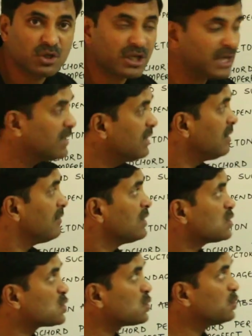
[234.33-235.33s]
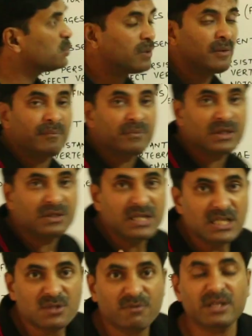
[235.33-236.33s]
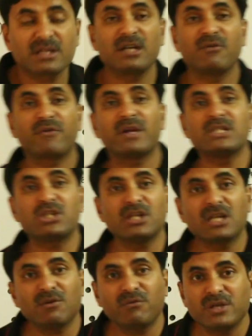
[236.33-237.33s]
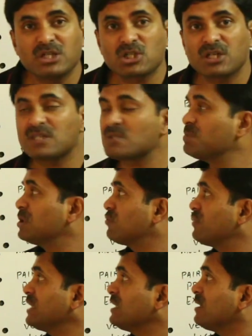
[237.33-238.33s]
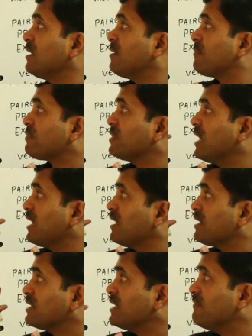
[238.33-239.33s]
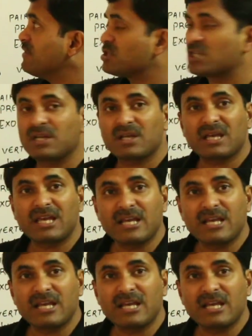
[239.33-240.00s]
Okay. So the, these were the differentiating features between the division